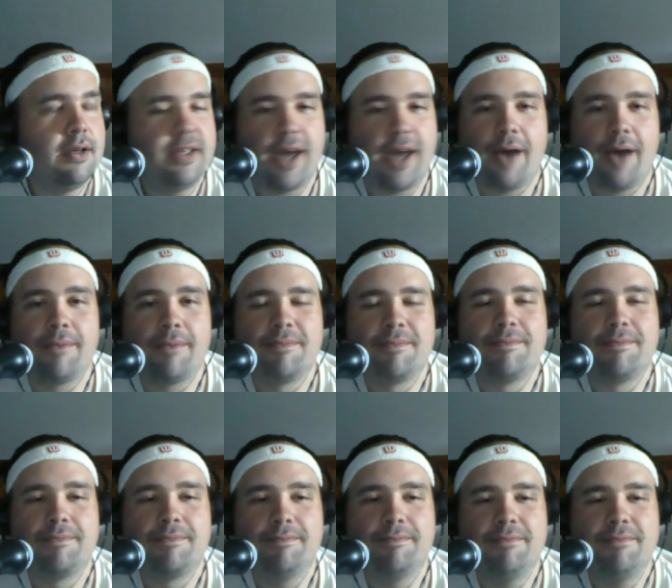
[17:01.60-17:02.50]
Yeah.
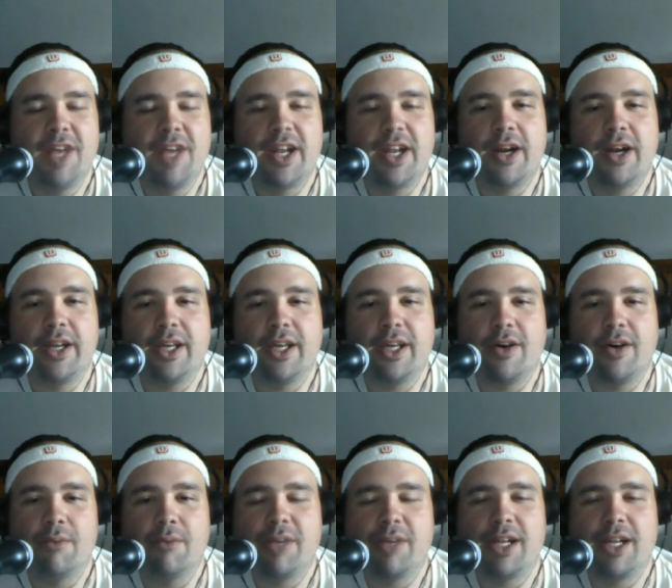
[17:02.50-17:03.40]
And there you
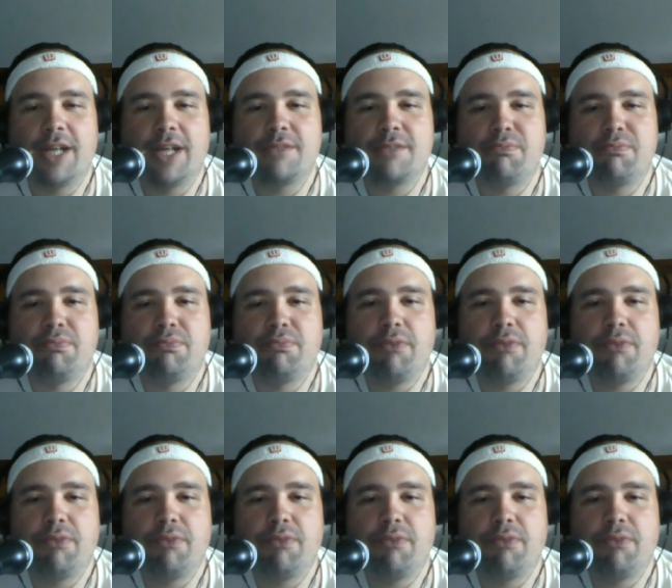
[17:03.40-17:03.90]
go. I mean, that's